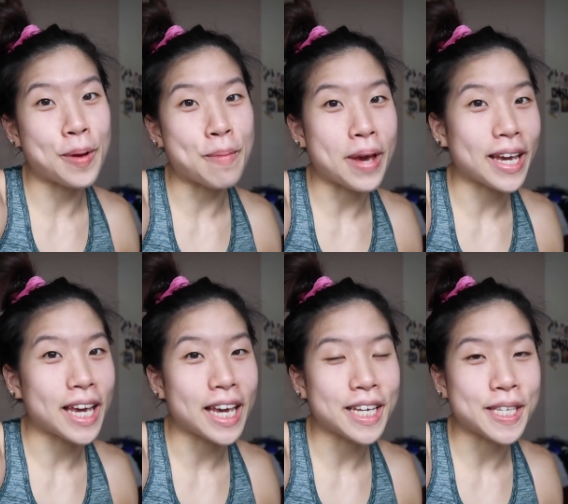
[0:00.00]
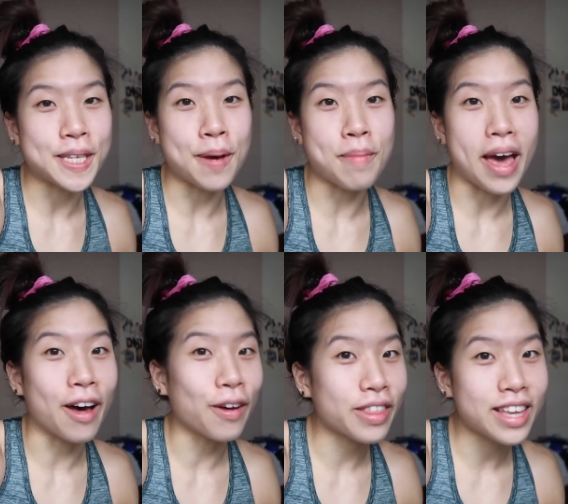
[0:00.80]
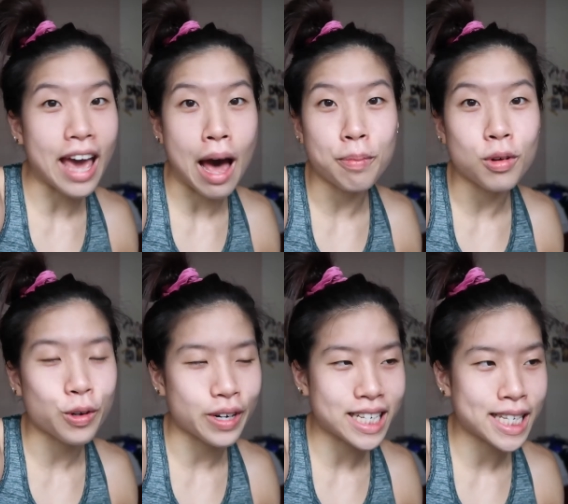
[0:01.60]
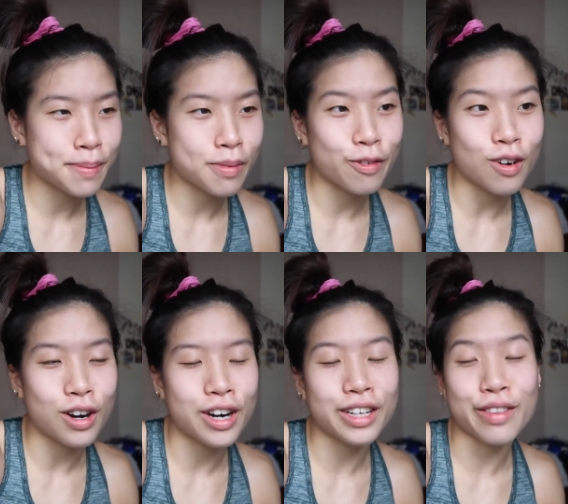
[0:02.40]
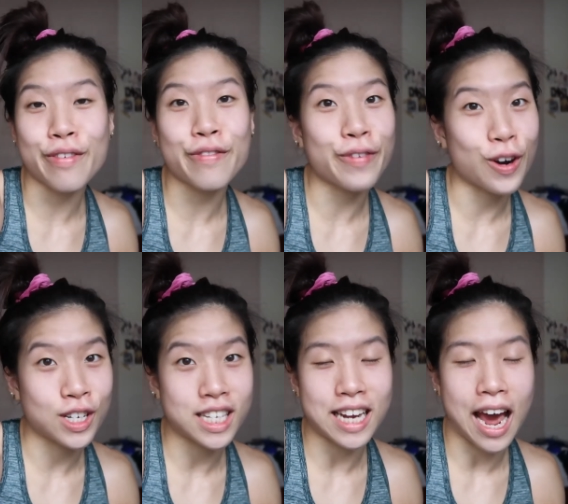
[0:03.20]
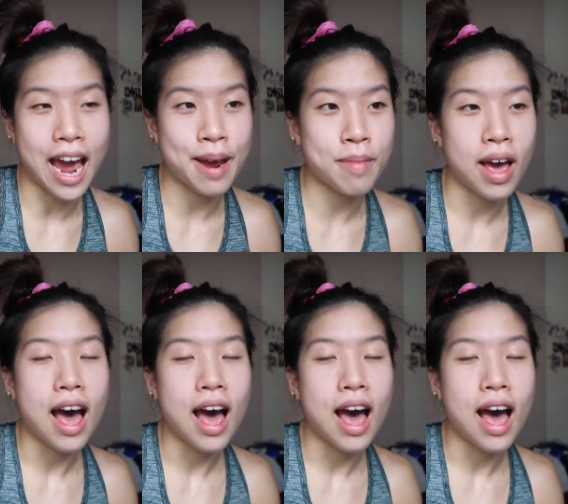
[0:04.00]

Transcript: be making some healthy apple crisp for the first time.